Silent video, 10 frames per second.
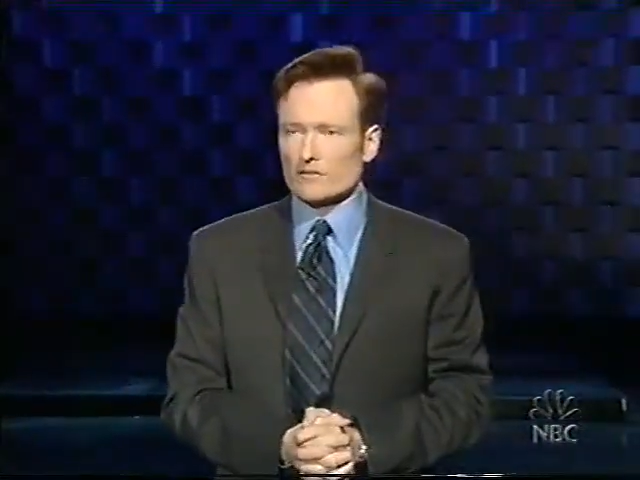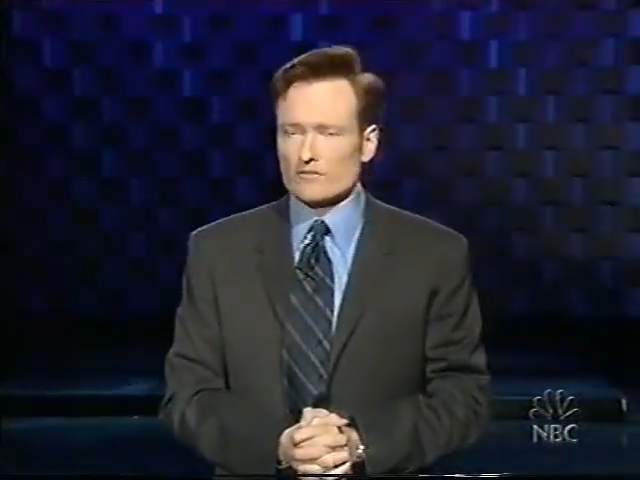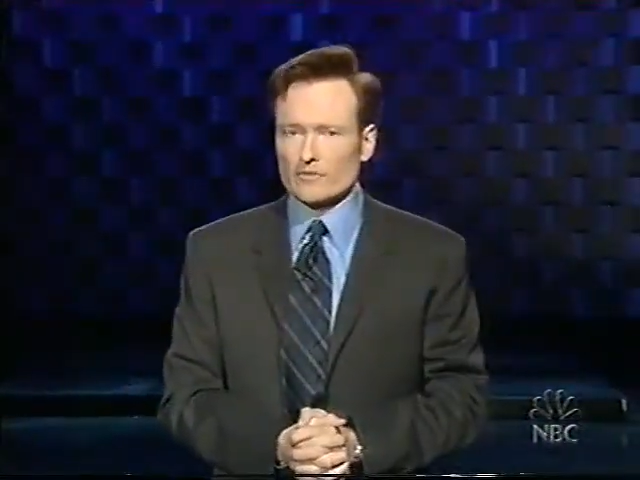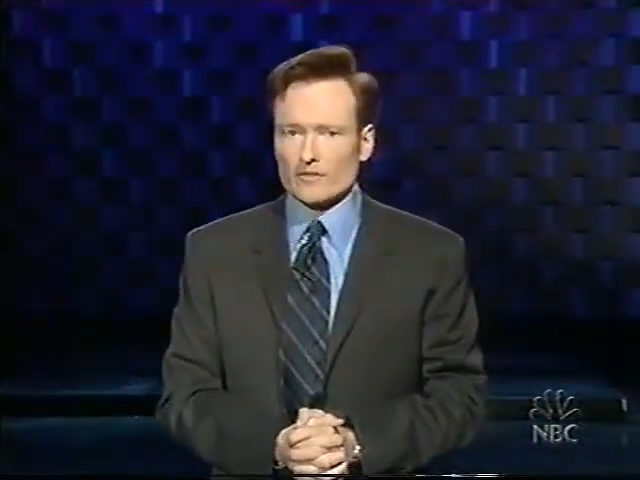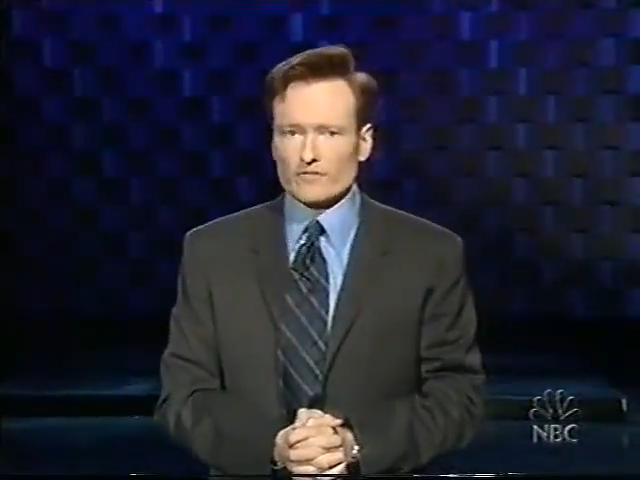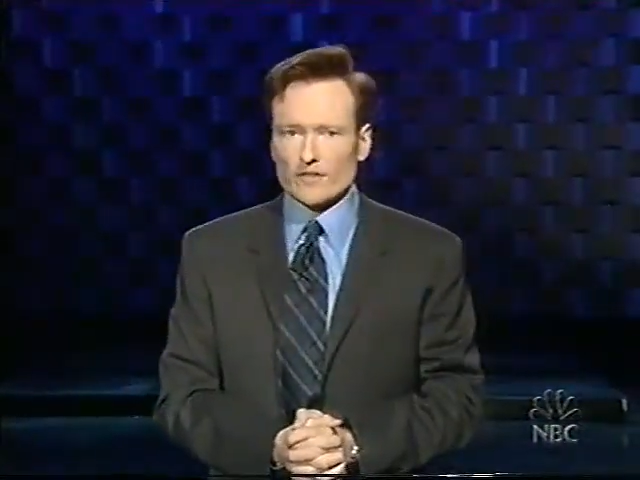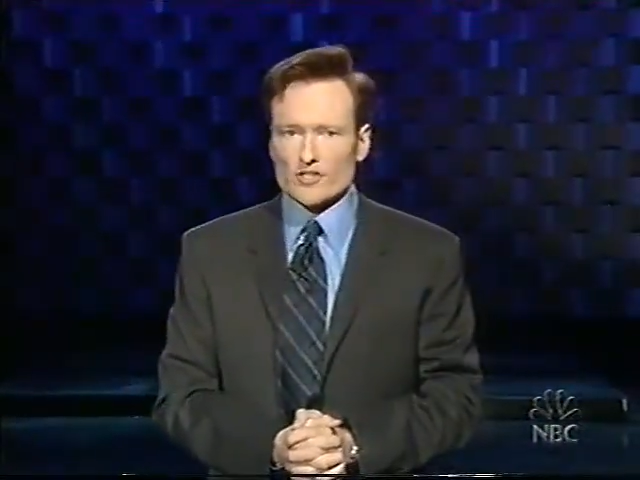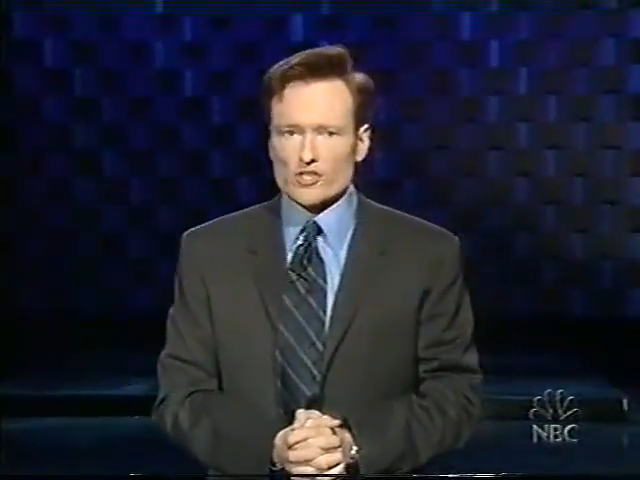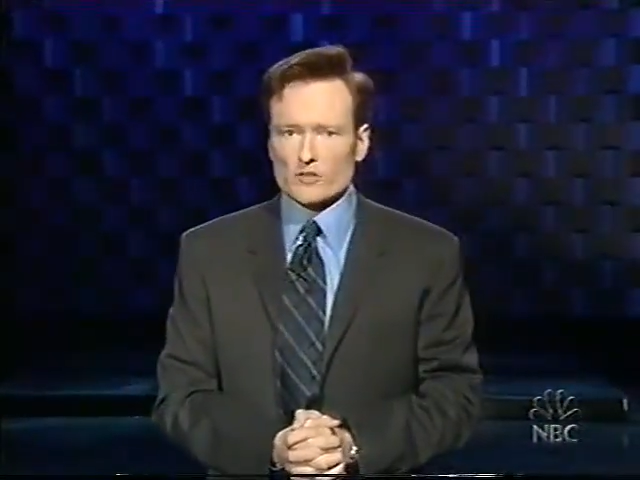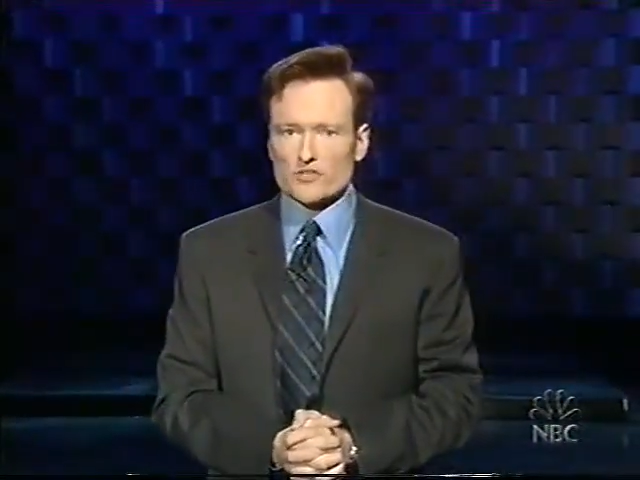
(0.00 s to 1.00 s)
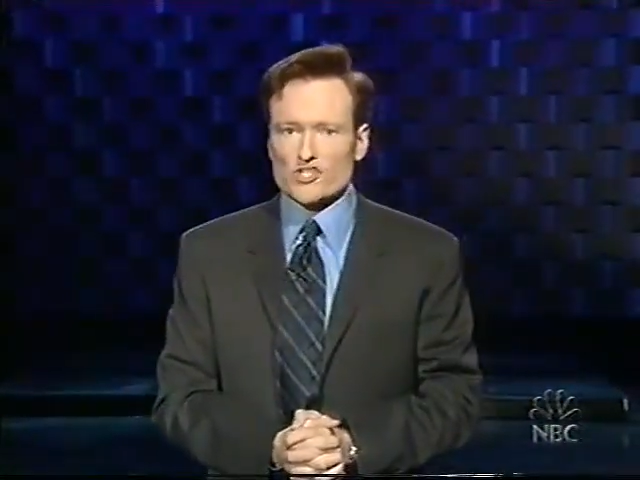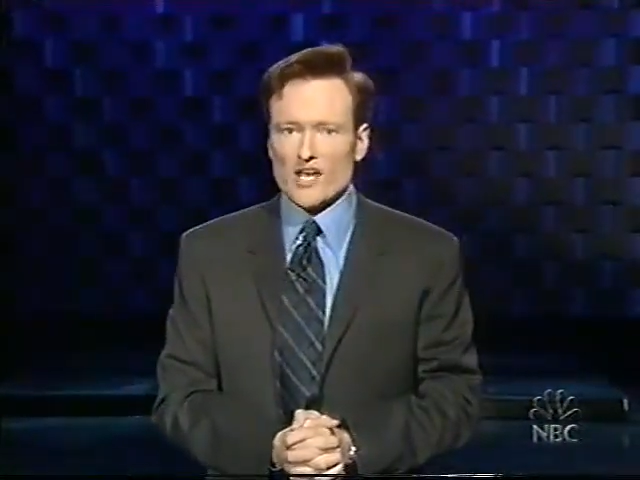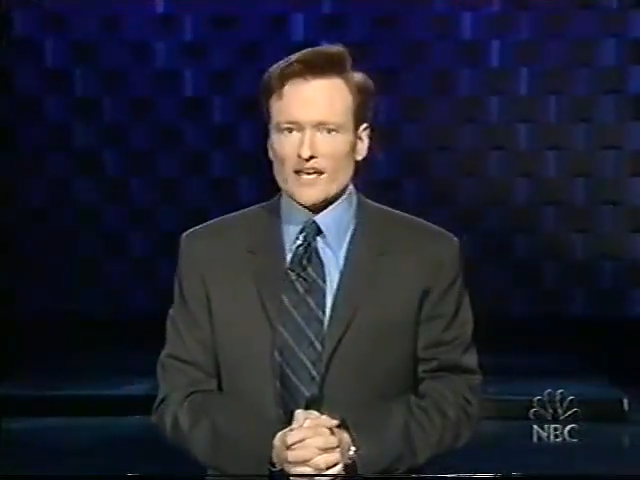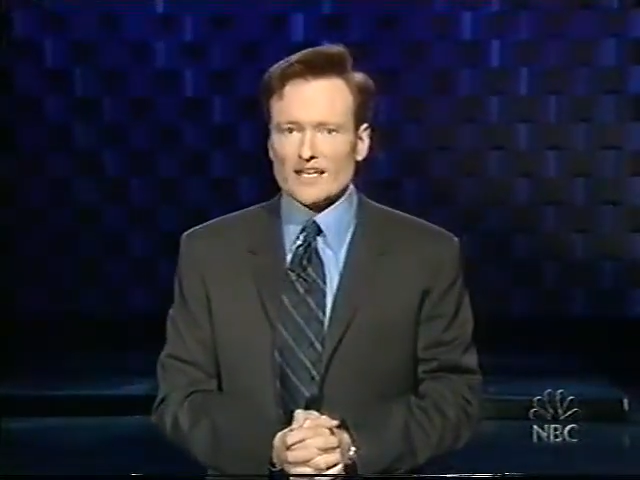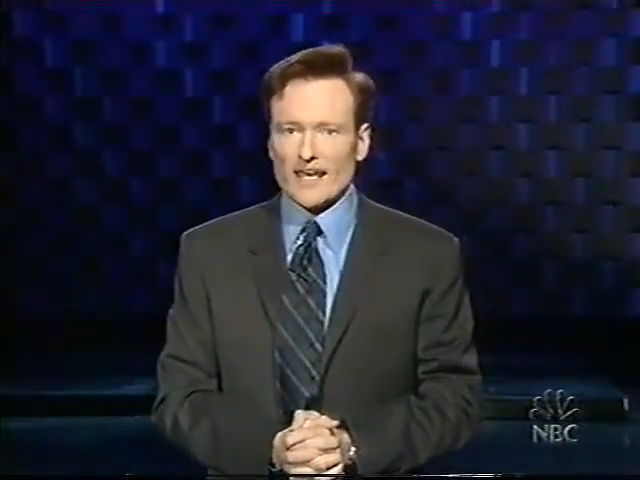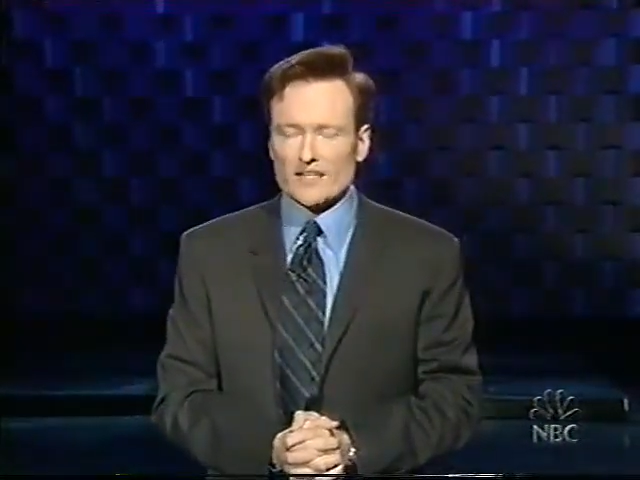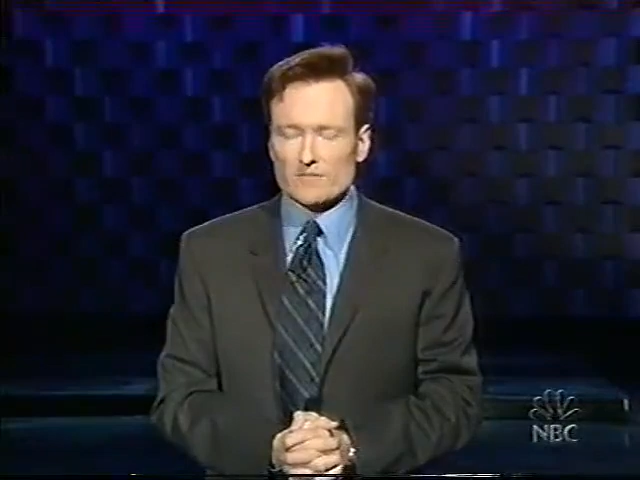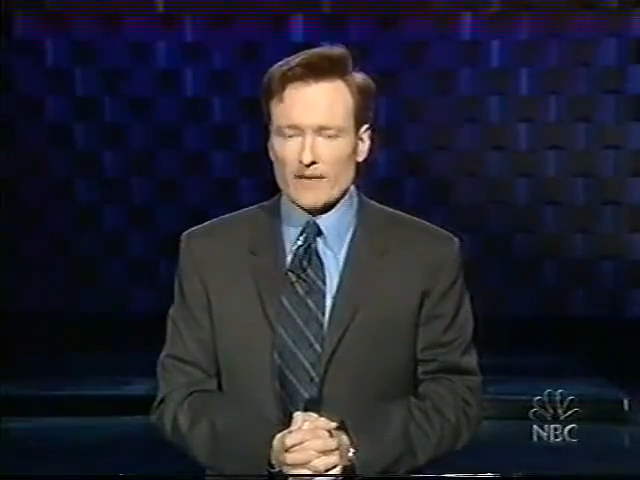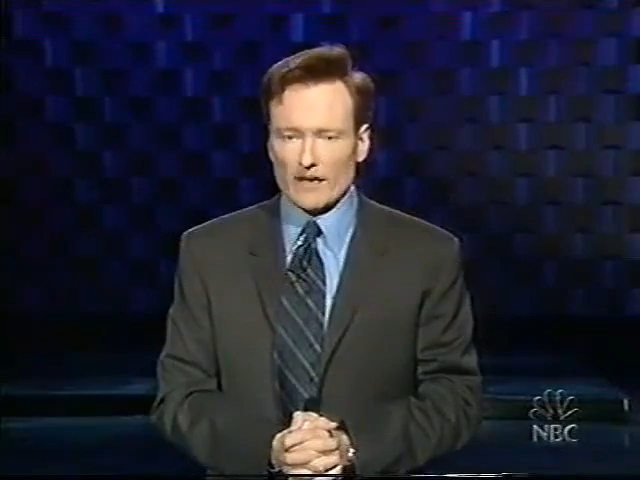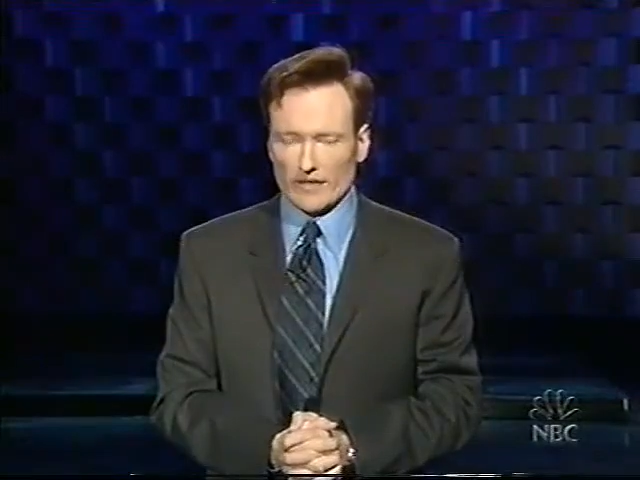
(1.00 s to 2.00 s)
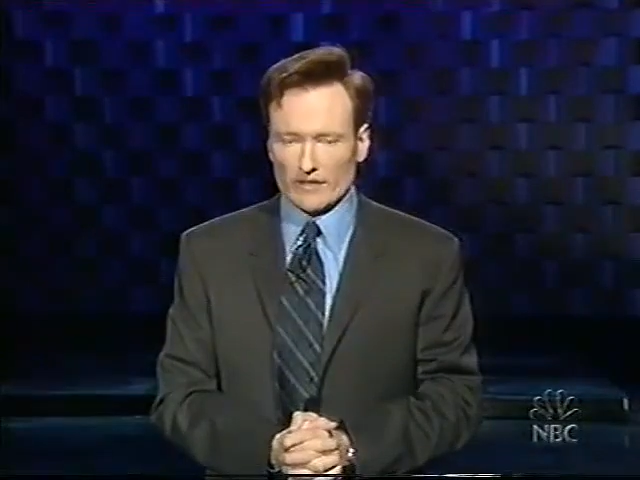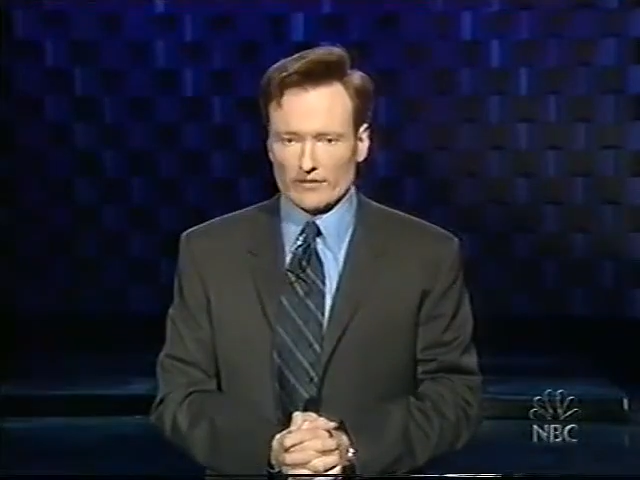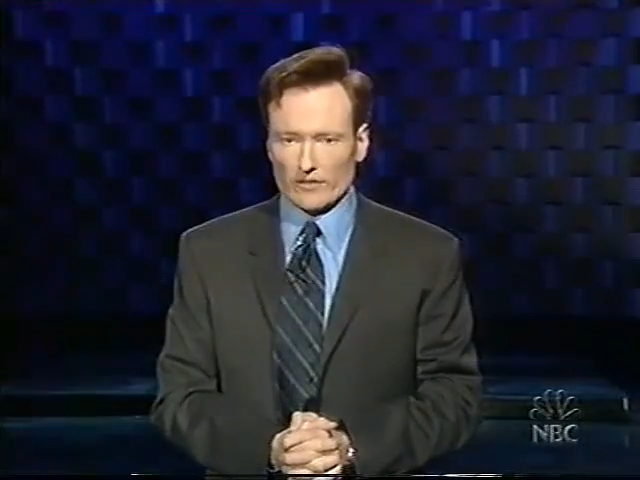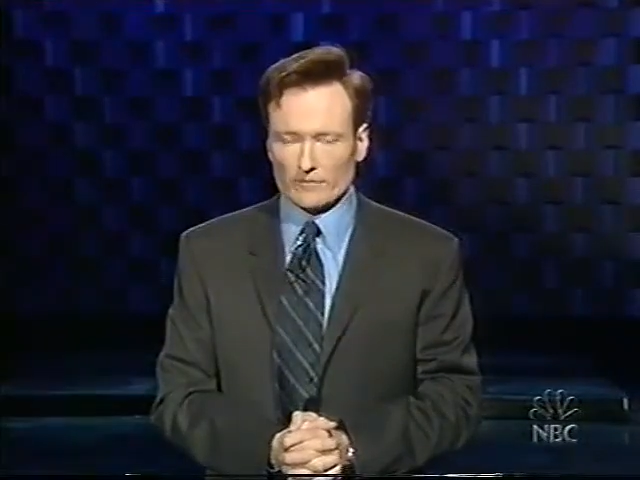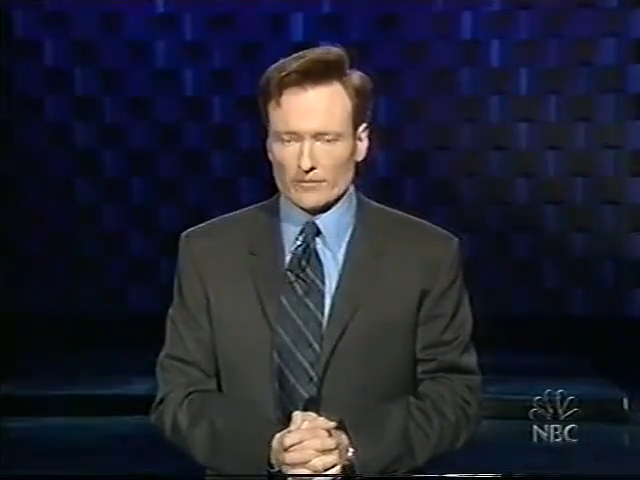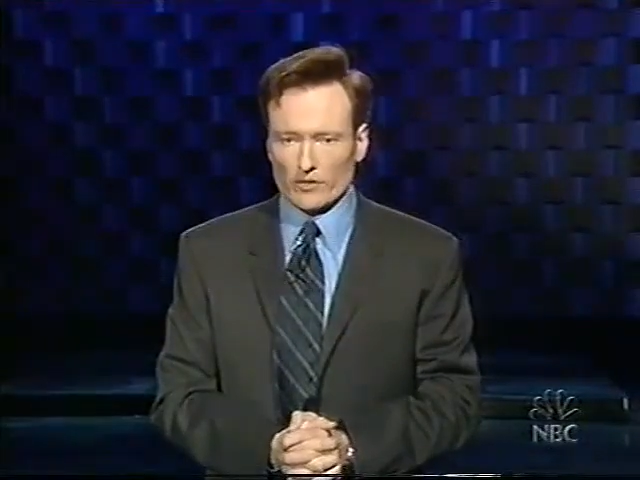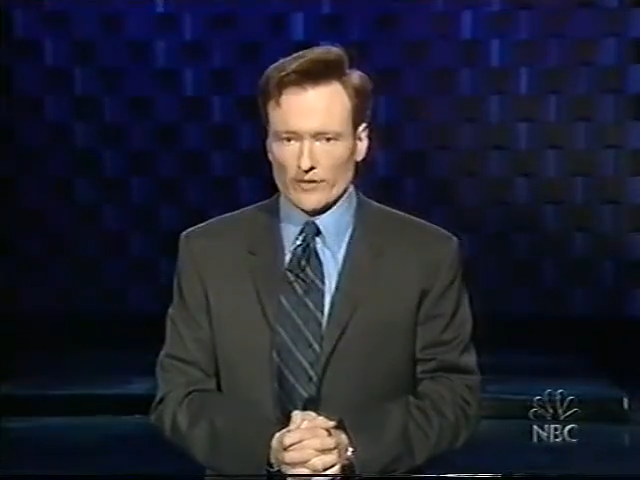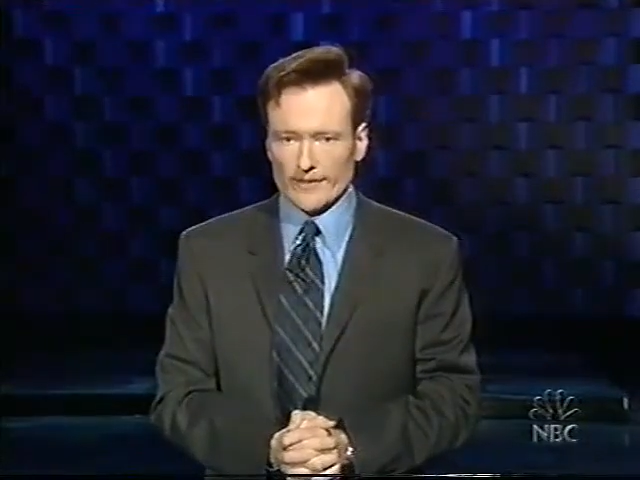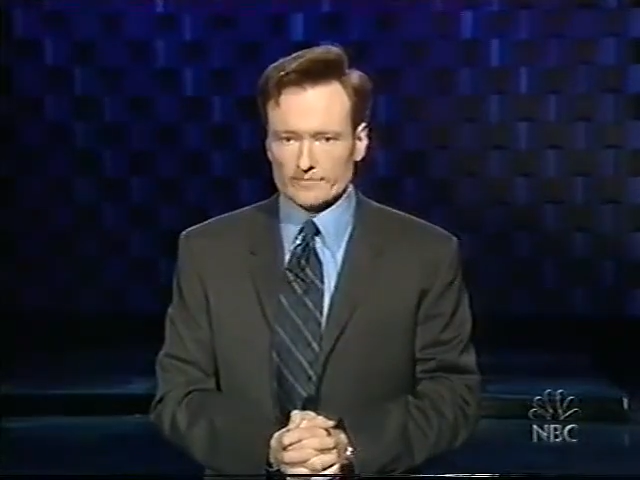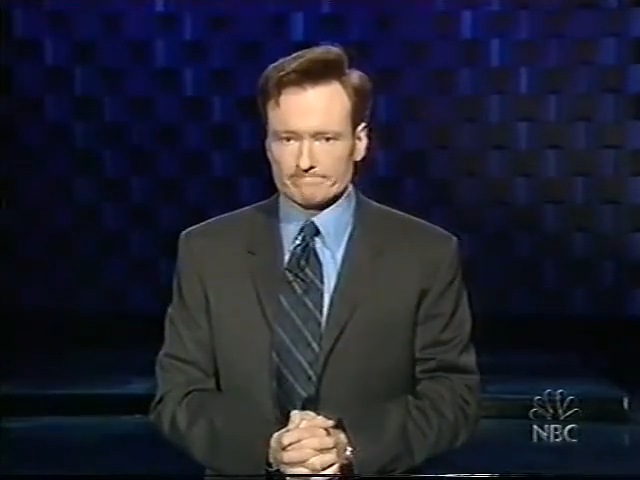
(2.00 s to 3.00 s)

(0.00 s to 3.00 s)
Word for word: It's a really funny show. Jane Kaczmarek is on the program.